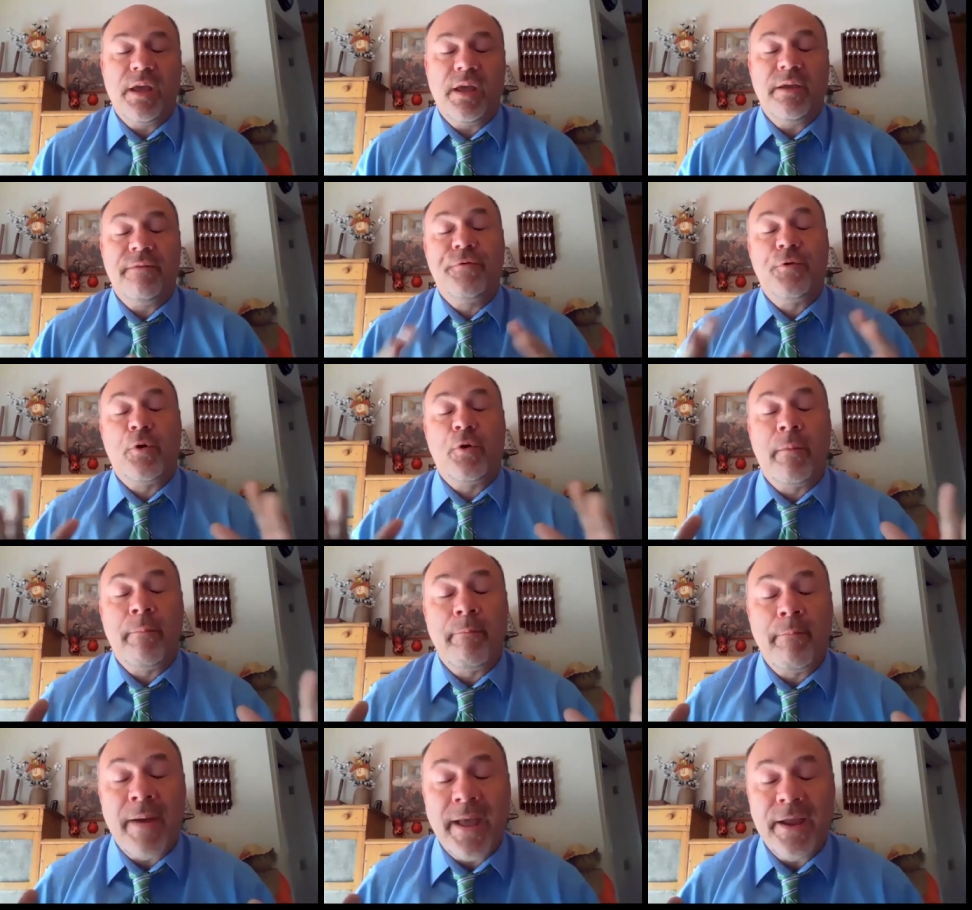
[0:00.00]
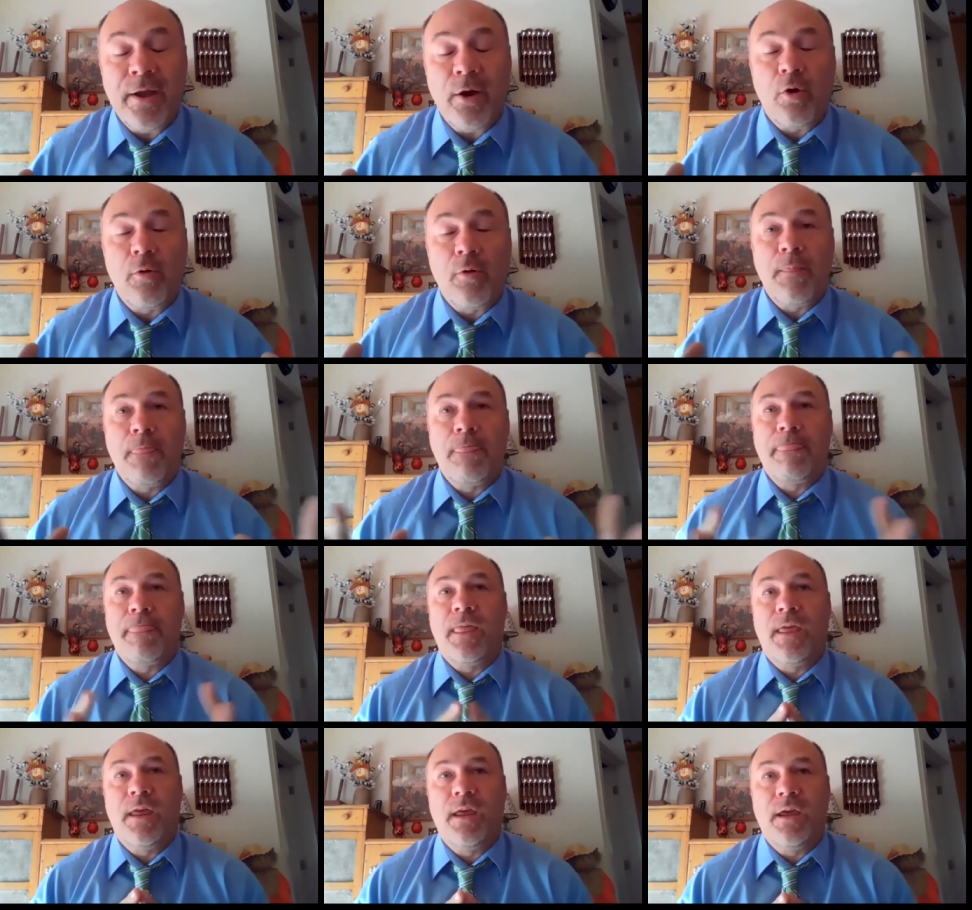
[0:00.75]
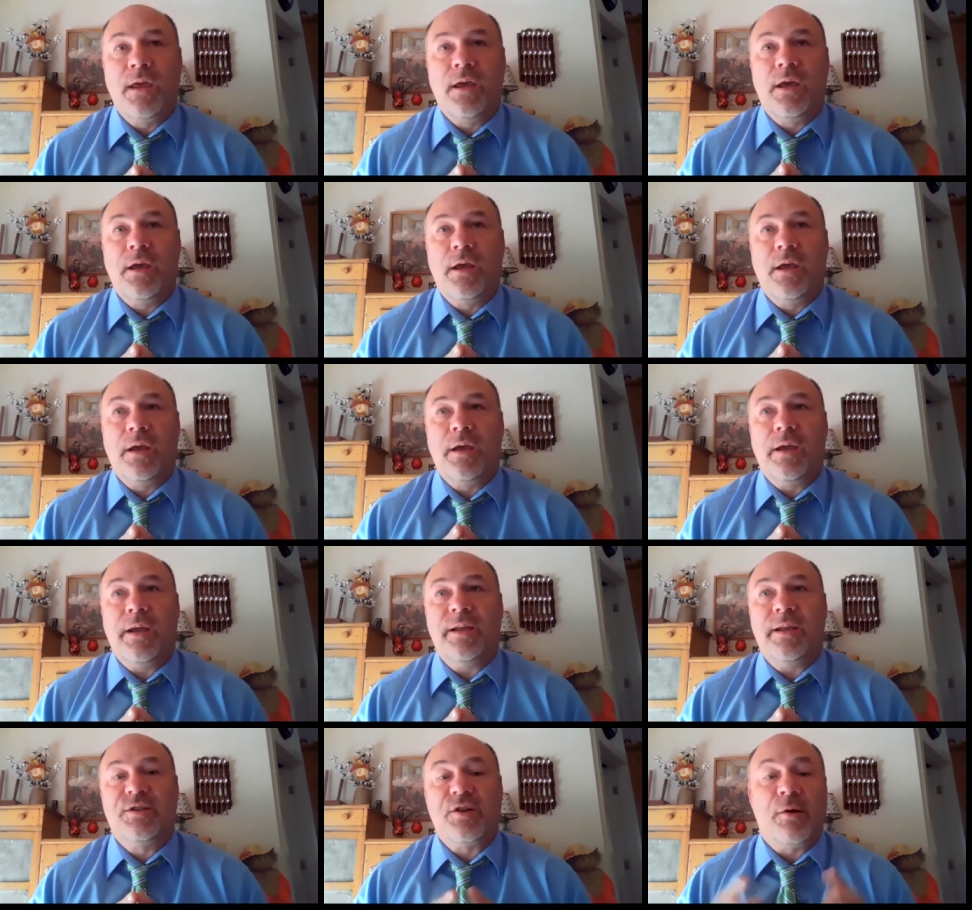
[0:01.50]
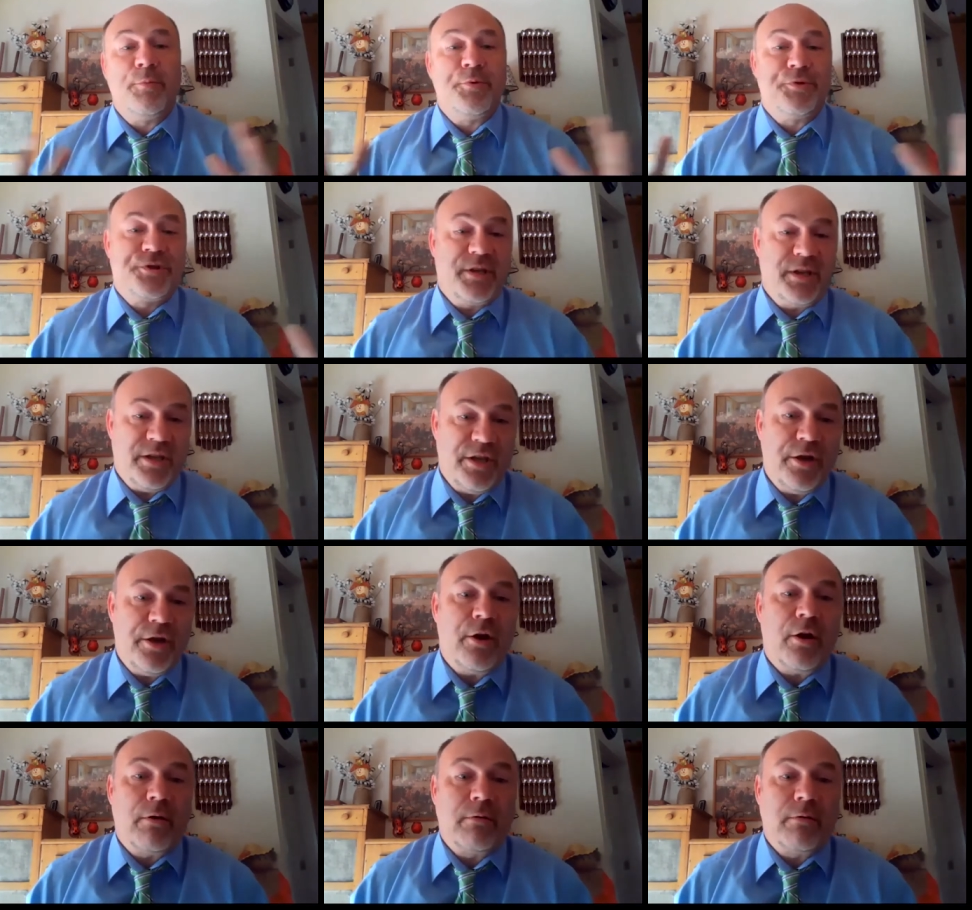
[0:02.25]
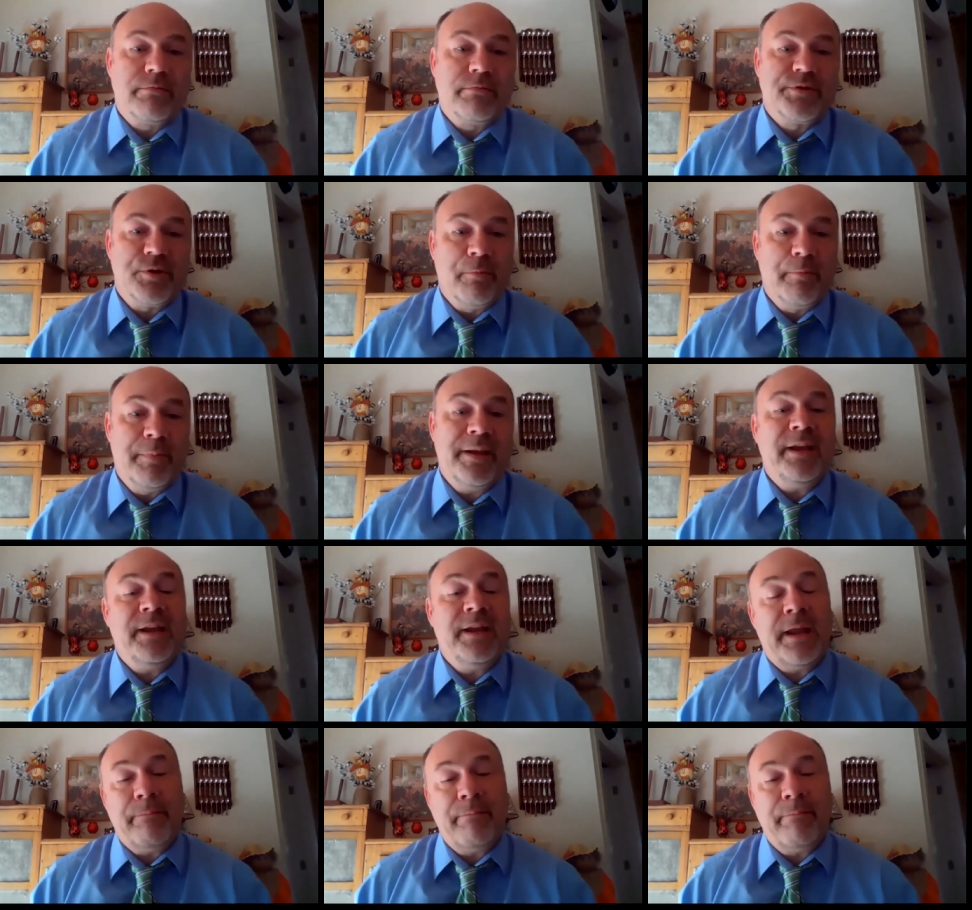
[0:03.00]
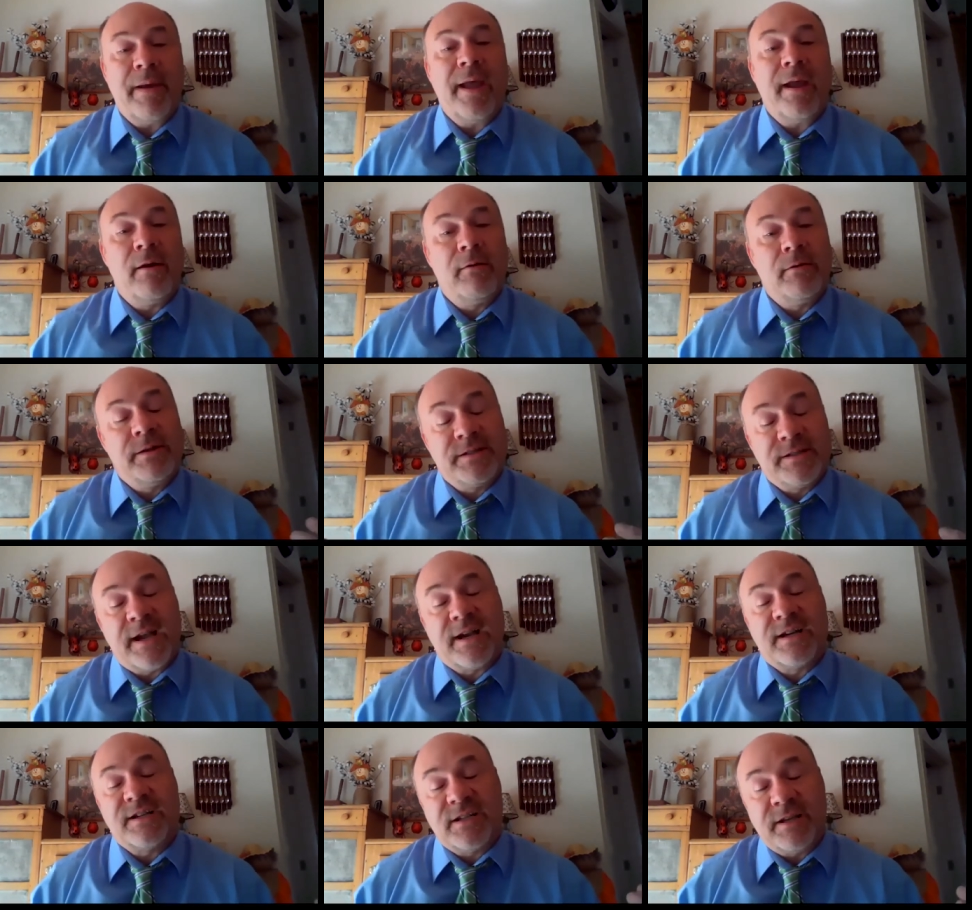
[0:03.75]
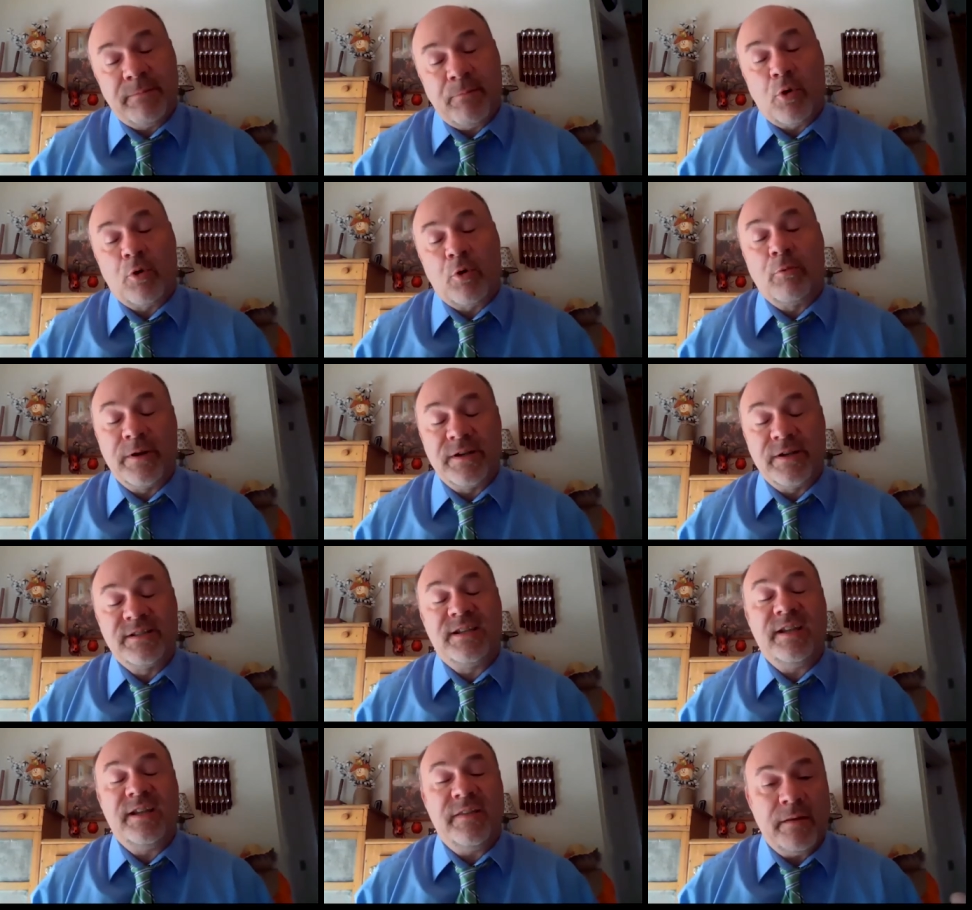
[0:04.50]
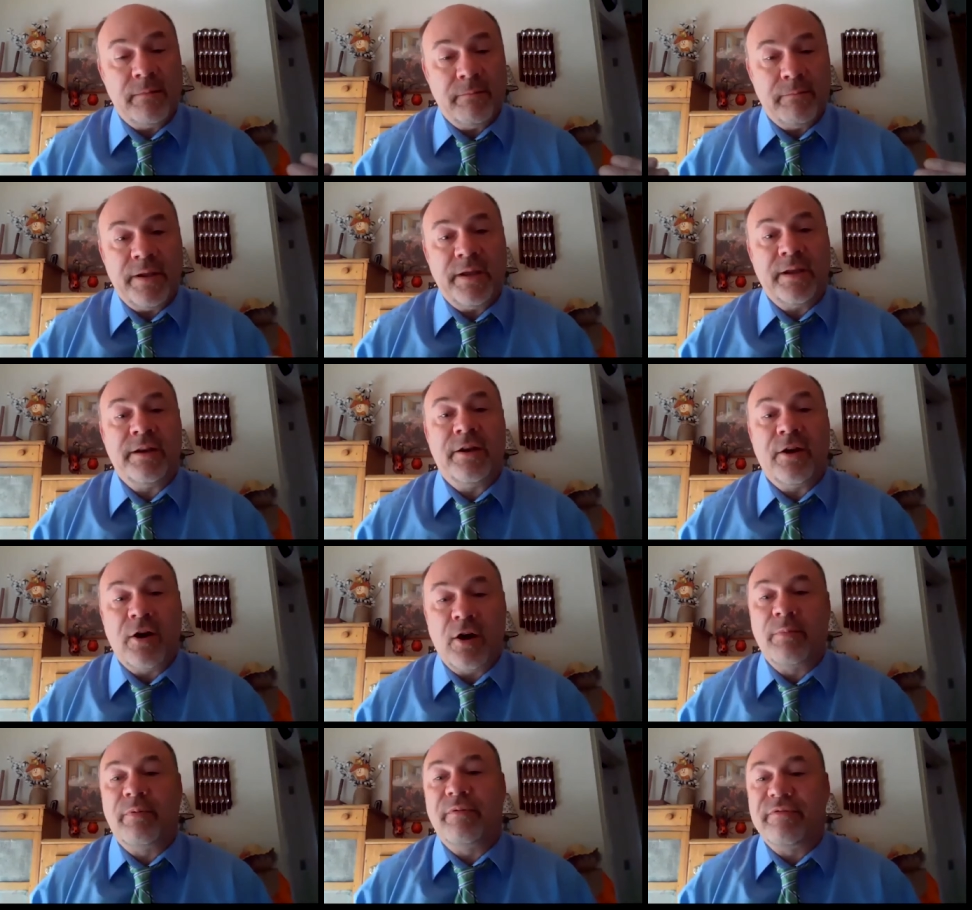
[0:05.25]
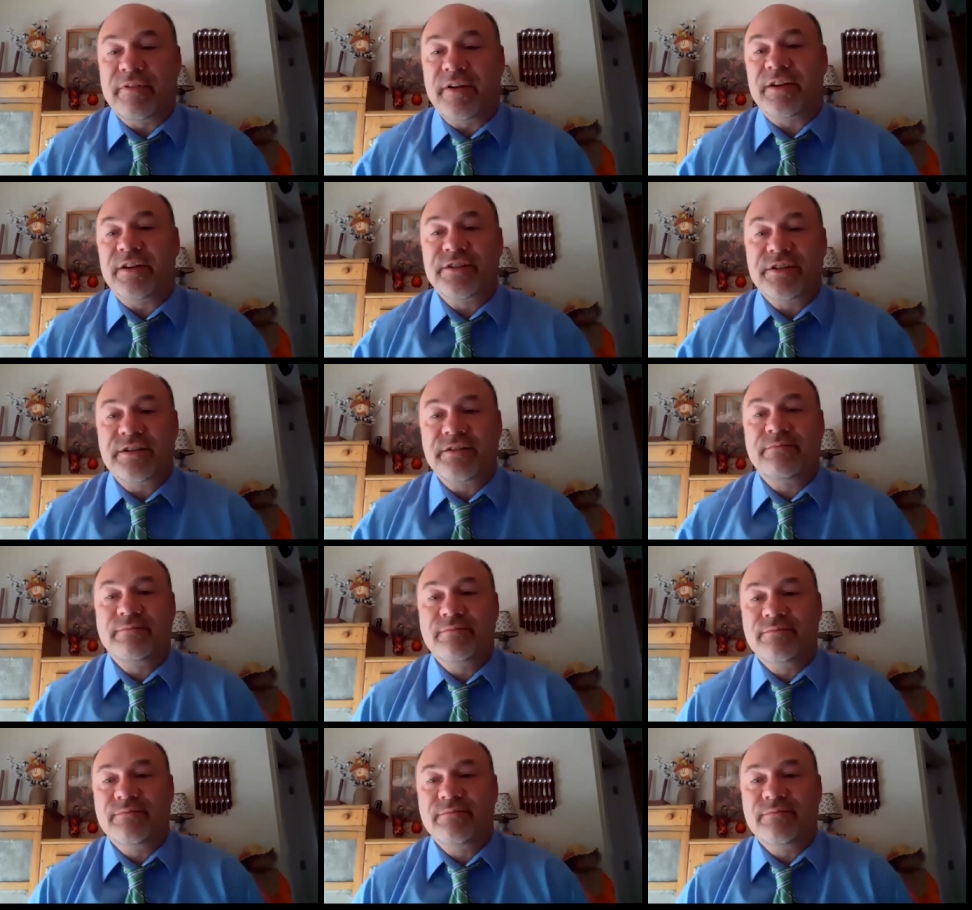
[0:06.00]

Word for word: If you're a male, it's almost a year. So being a male is actually more risky than being in our profession.